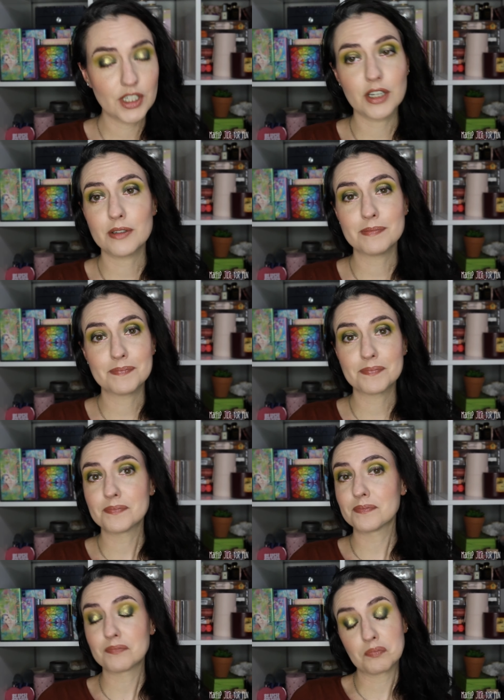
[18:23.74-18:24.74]
you know?
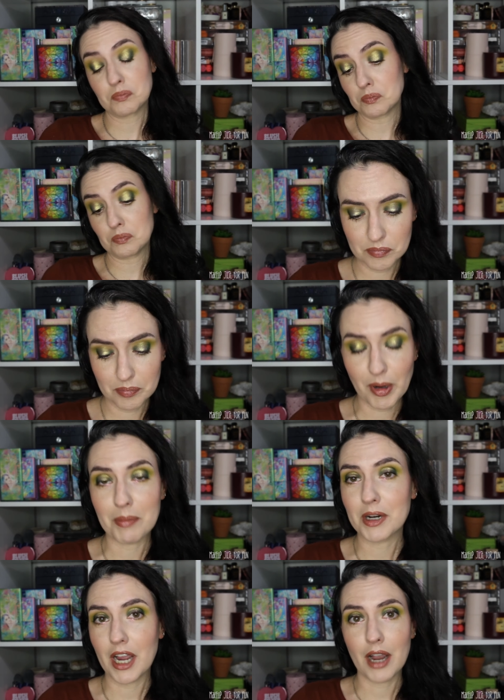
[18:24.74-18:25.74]

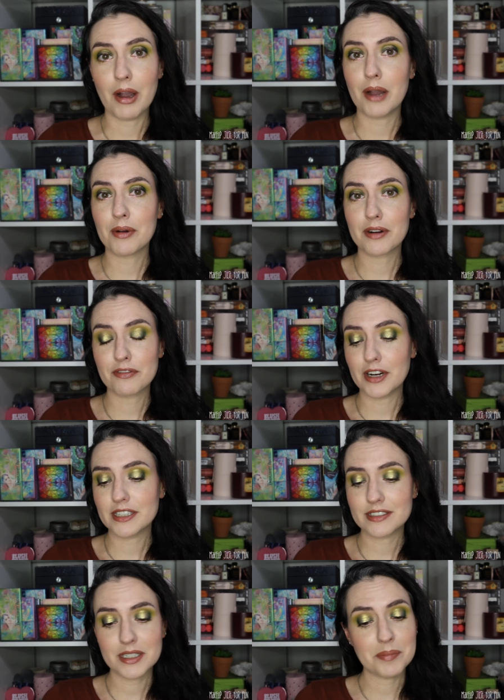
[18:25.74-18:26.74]
Probably not how I would have
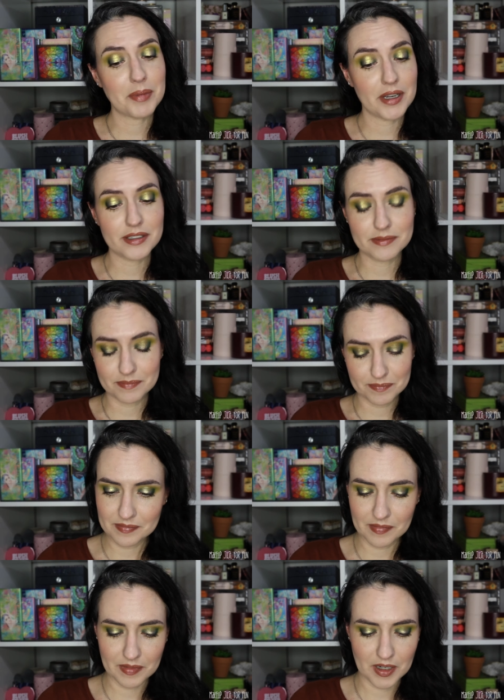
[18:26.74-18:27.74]
phrased it, but
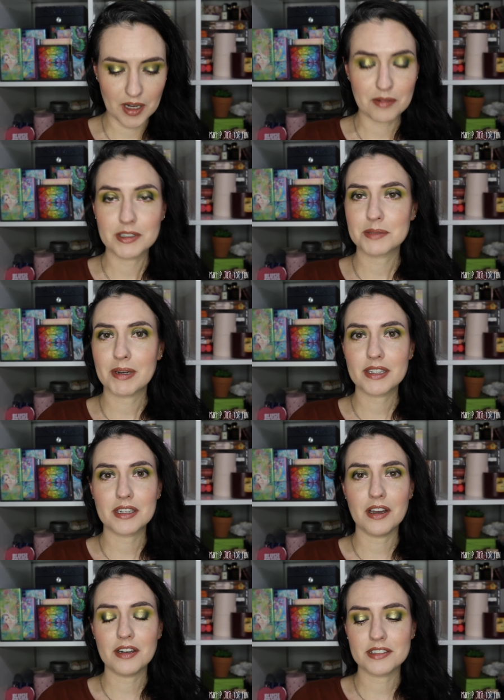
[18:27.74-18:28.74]
gotta respect
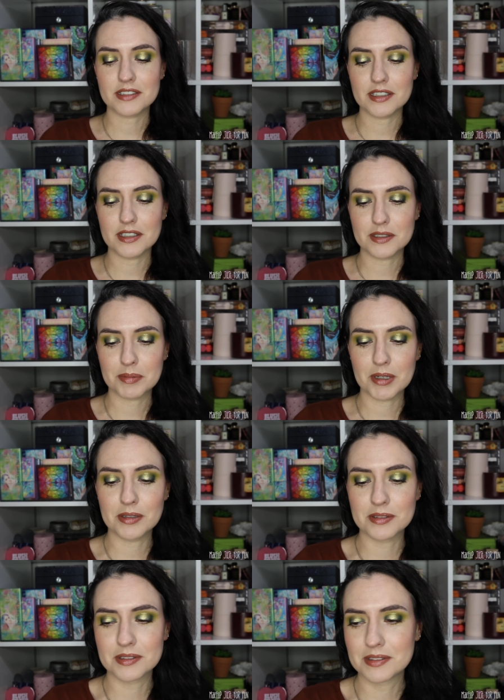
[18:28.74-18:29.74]
the honesty, I suppose.
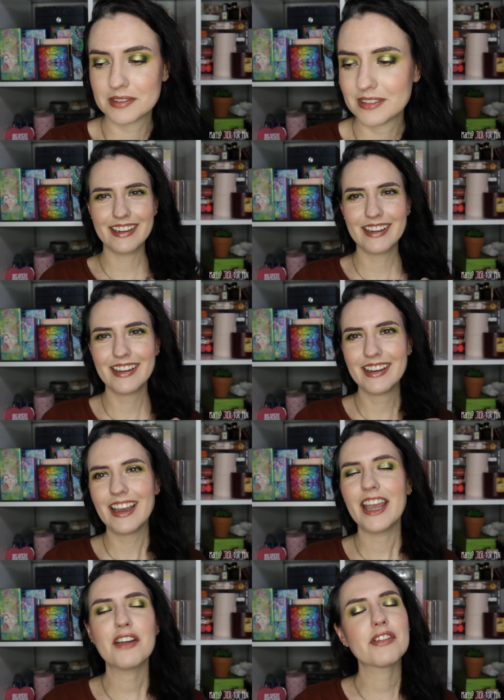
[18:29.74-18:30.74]

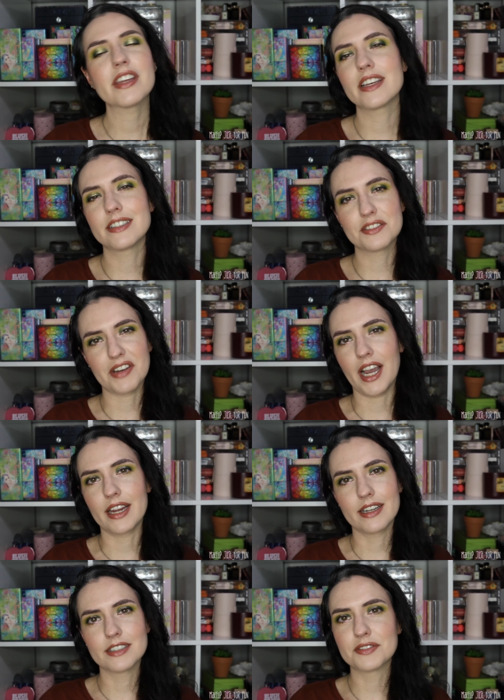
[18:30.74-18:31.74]
it really is
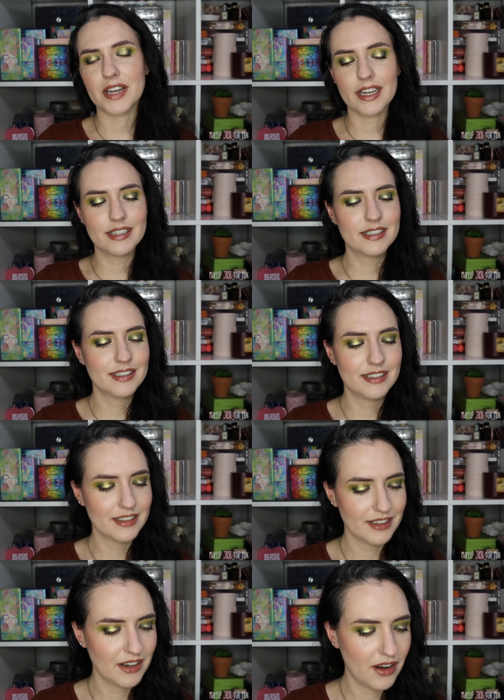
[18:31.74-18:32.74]
fine. It's fine
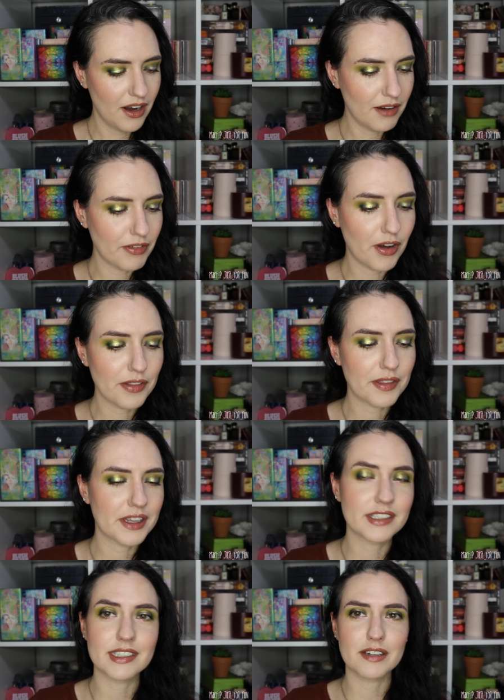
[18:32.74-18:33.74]
of all the
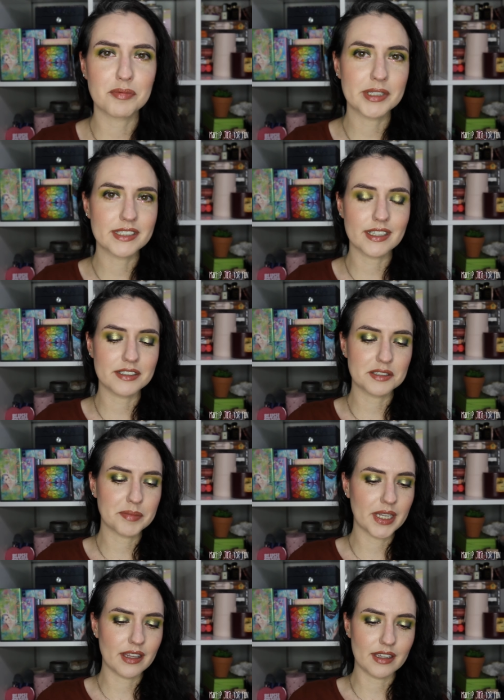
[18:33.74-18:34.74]
things that have been said to
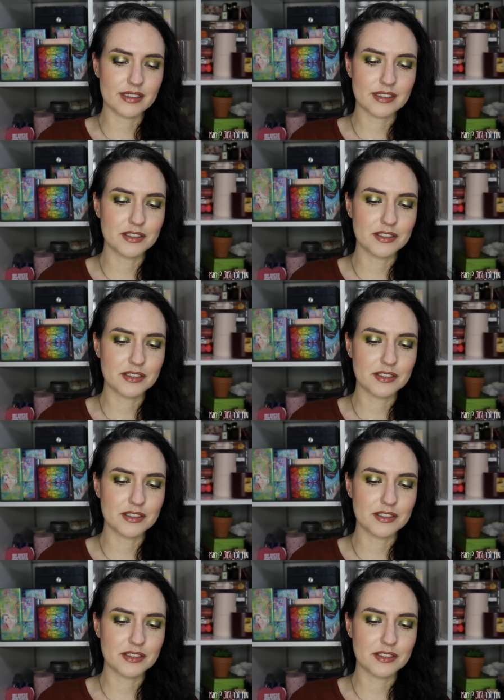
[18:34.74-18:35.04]
me, that's